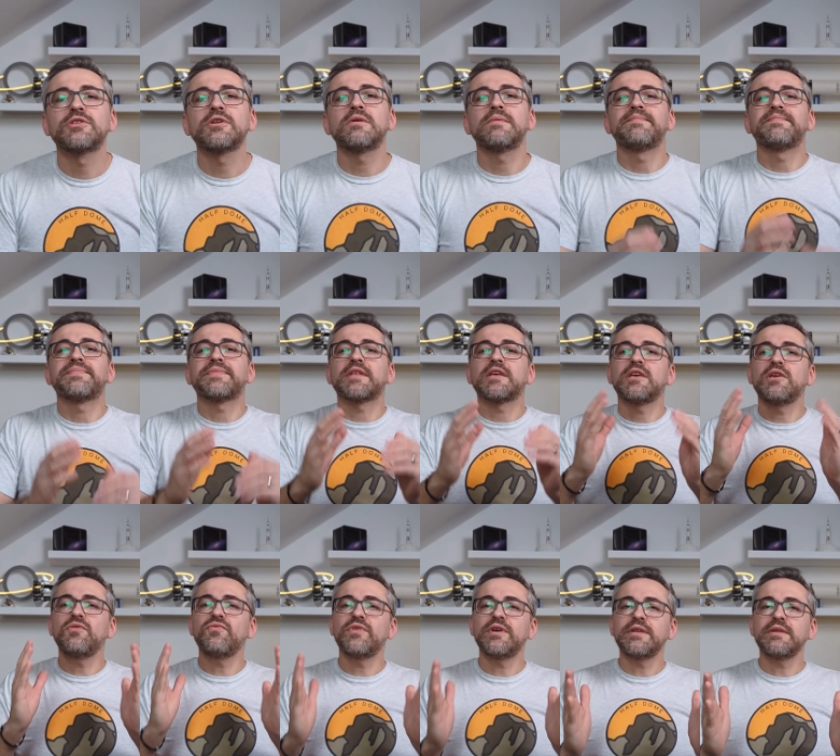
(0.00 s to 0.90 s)
So
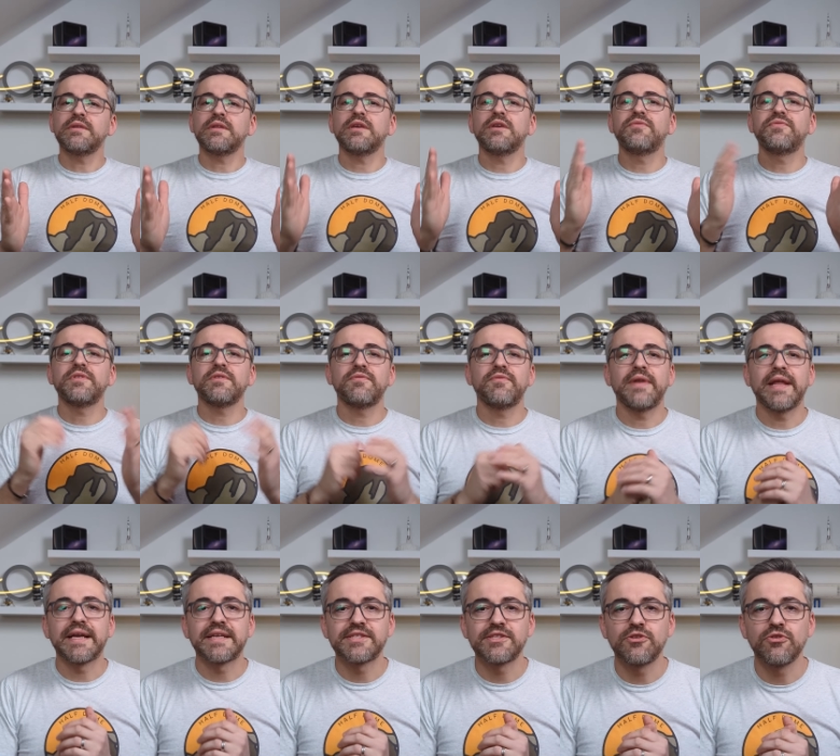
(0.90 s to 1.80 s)
even if the
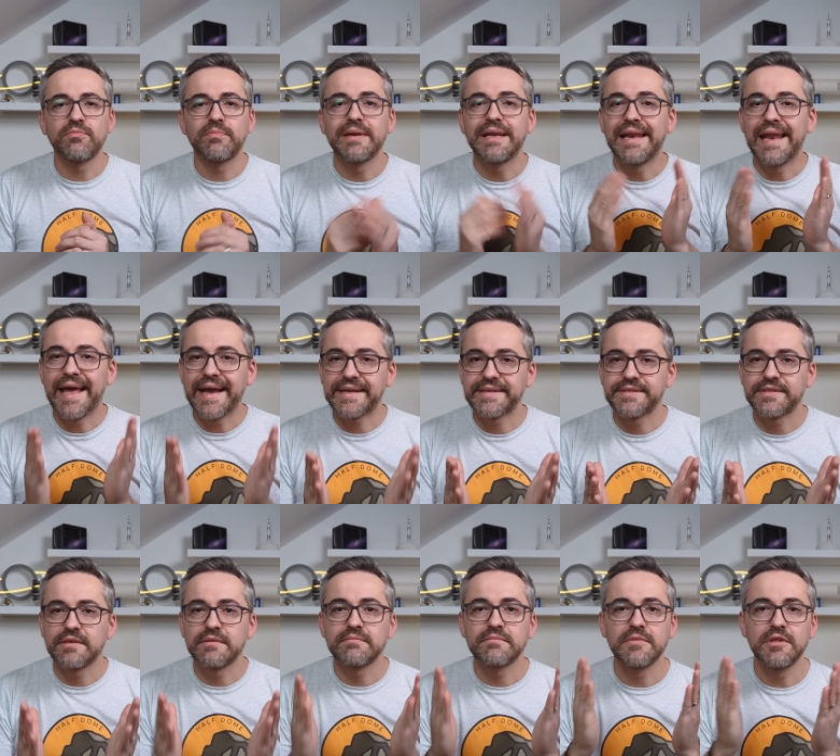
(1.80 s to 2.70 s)
FlexTube
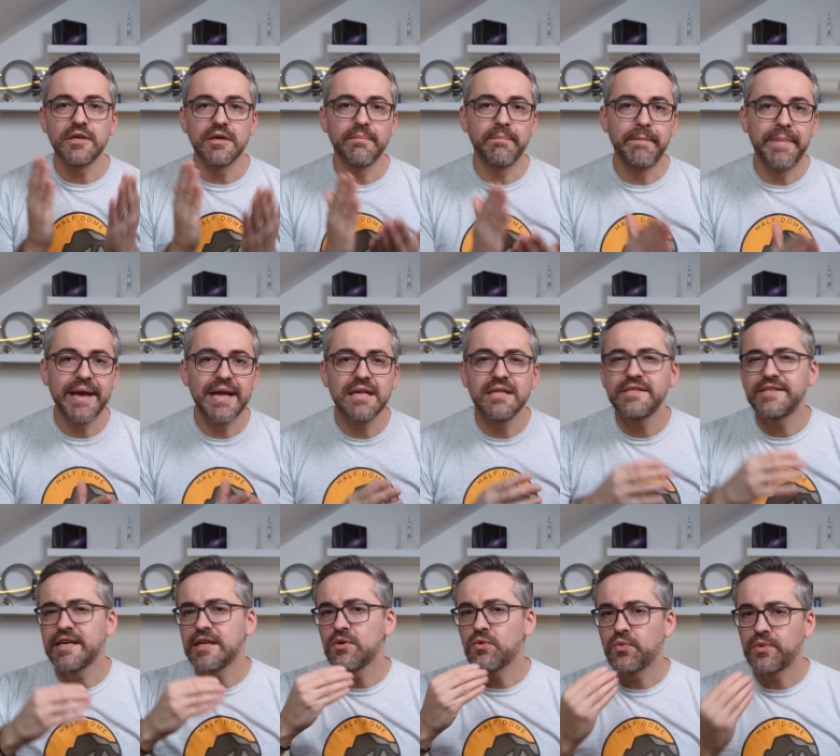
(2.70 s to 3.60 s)
lacks the
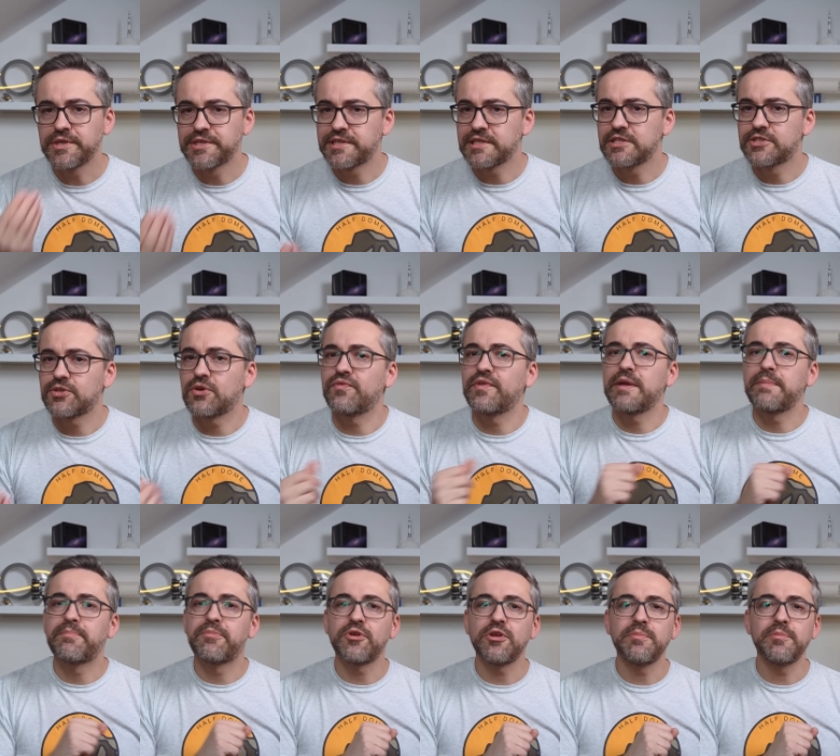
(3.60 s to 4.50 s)
bells and whistles of
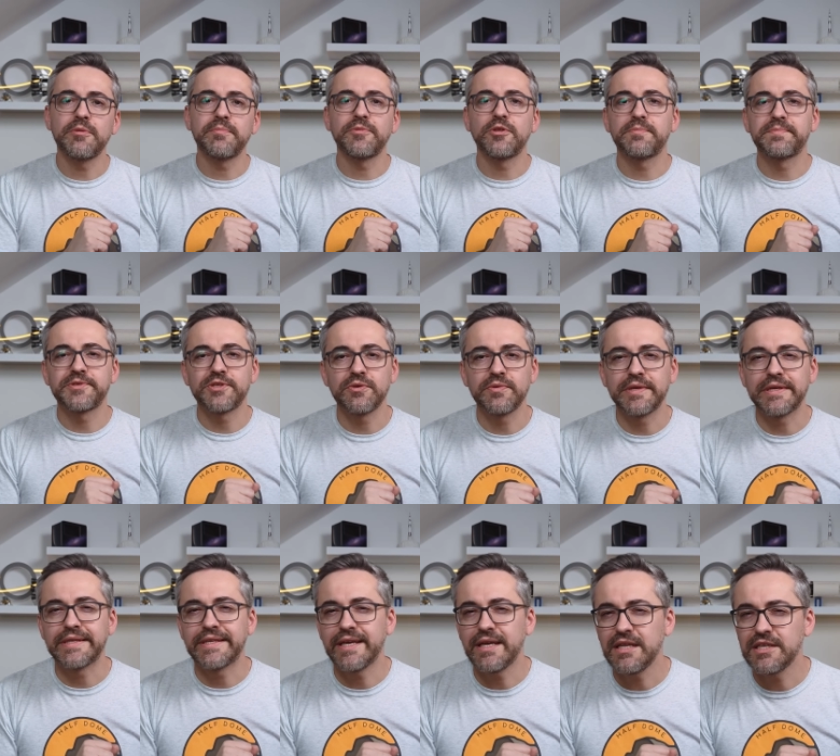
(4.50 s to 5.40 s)
a premium
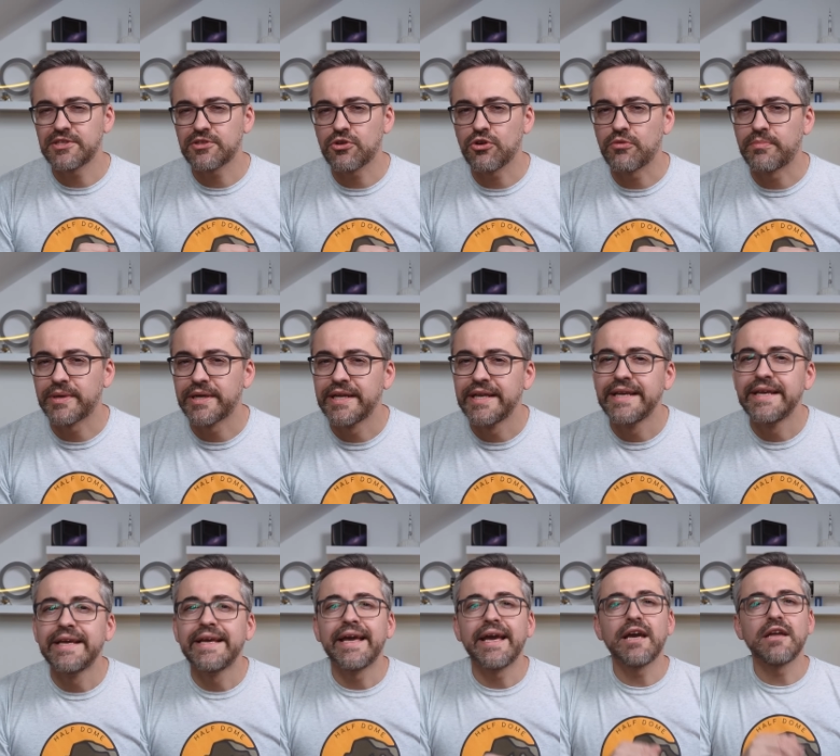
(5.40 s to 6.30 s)
Dobsonian telescope
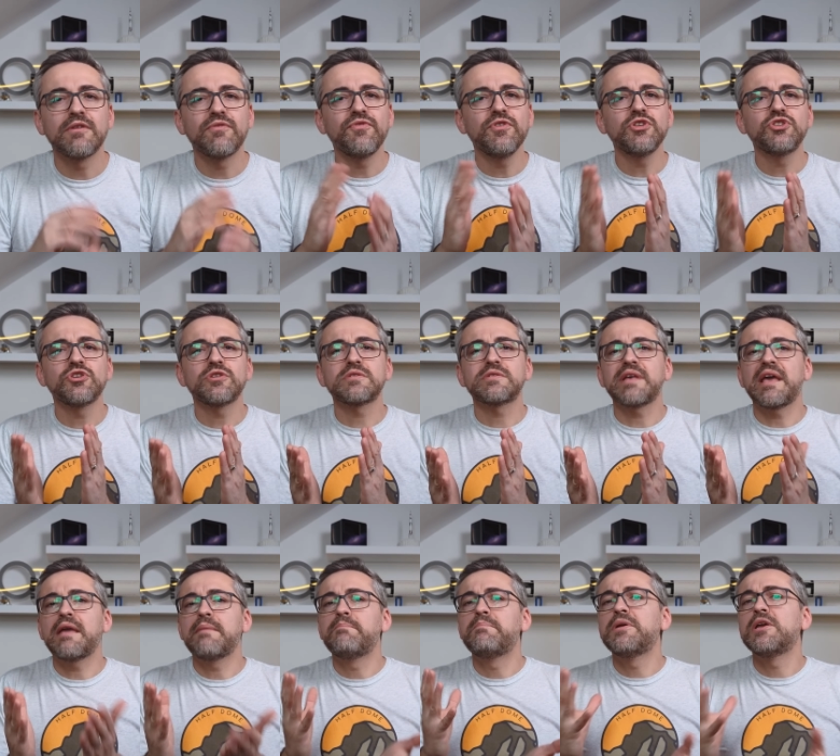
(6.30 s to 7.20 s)
and
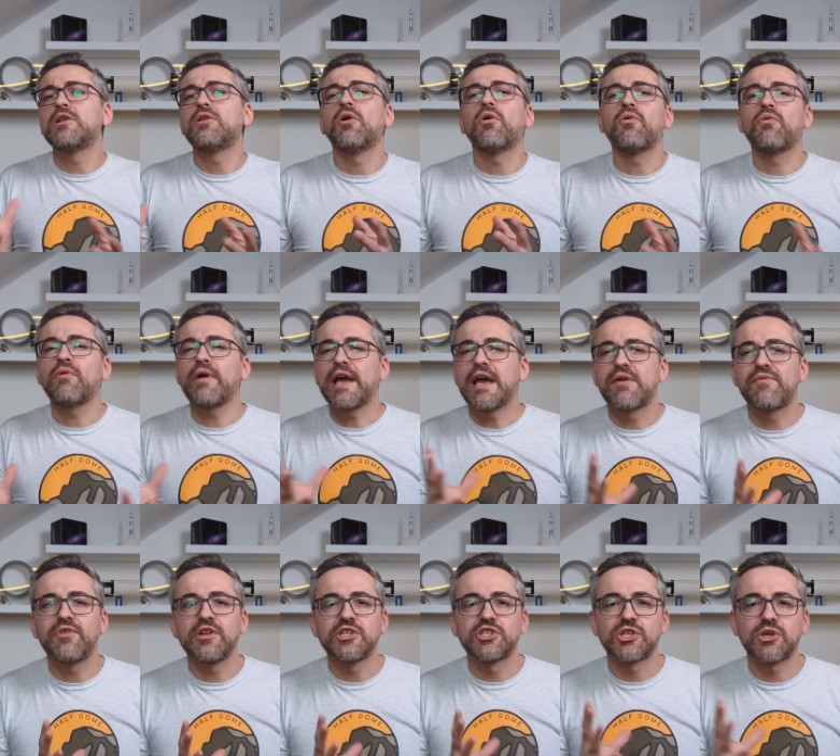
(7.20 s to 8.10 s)
features a below
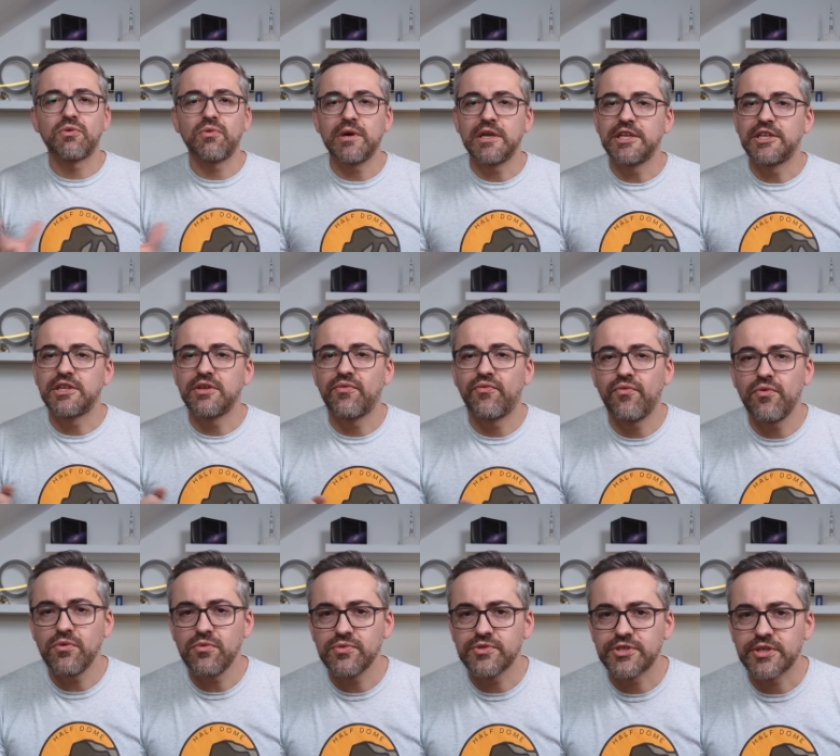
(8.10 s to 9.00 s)
average quality
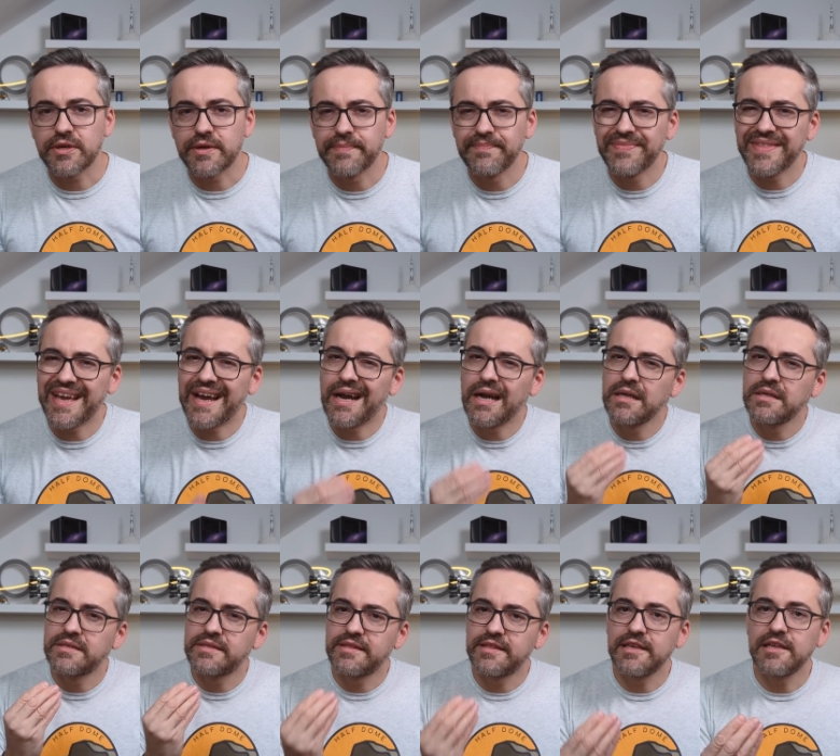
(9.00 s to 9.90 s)
focuser,
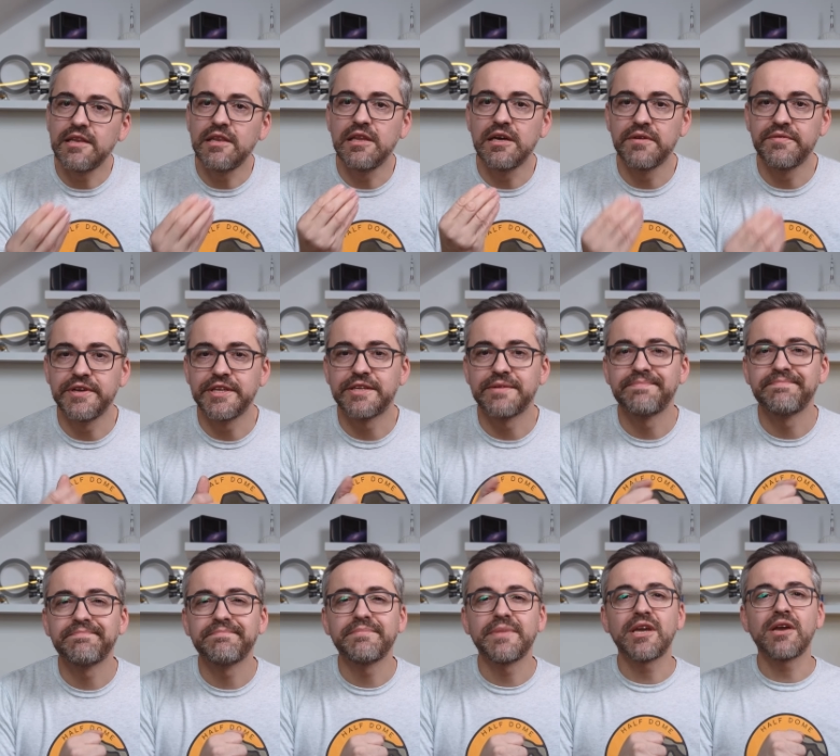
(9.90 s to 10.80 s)
I still love it,
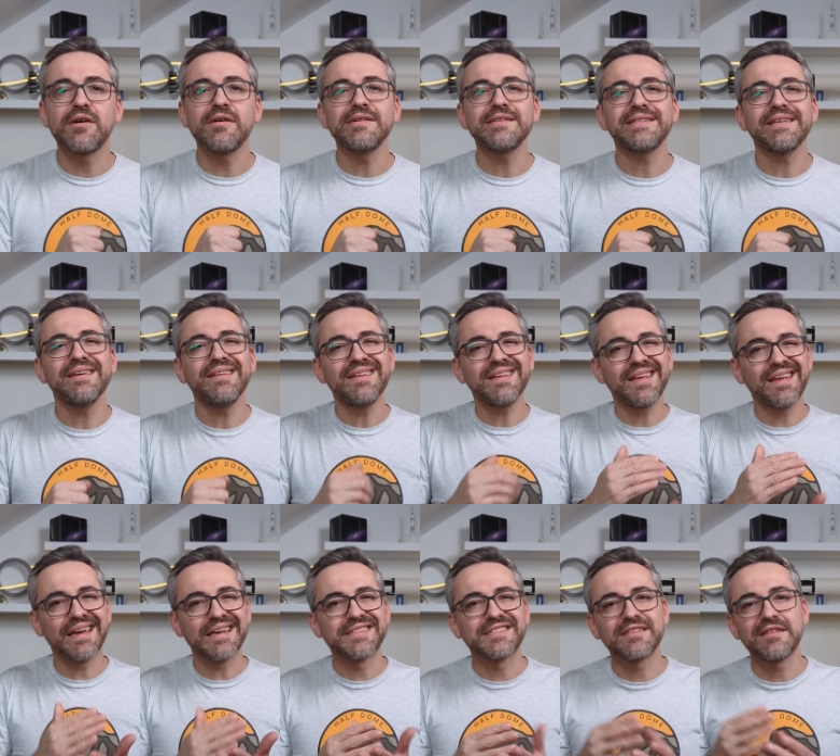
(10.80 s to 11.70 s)
because it
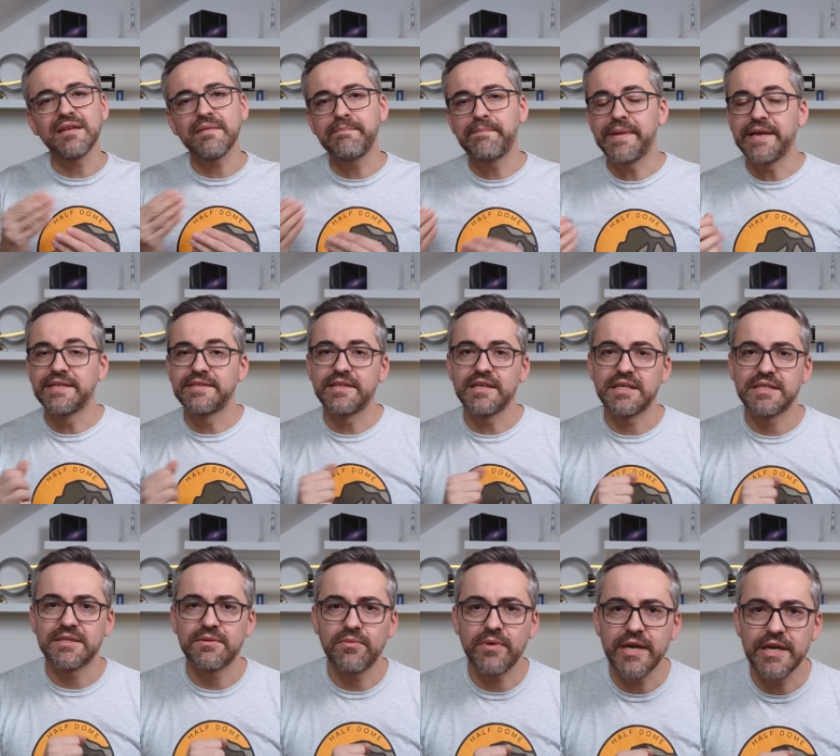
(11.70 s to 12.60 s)
gets the
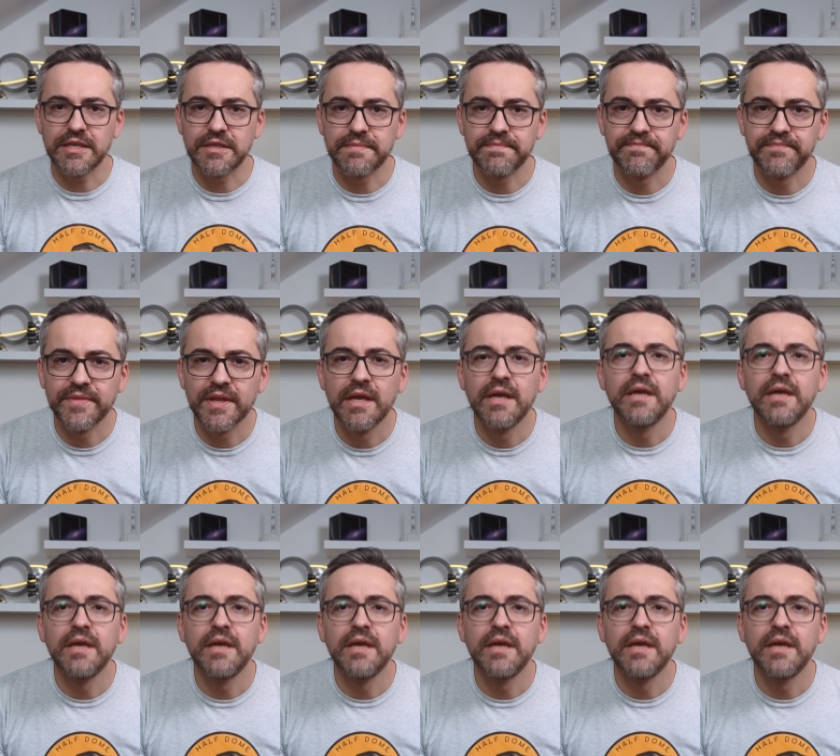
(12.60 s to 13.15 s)
basics right.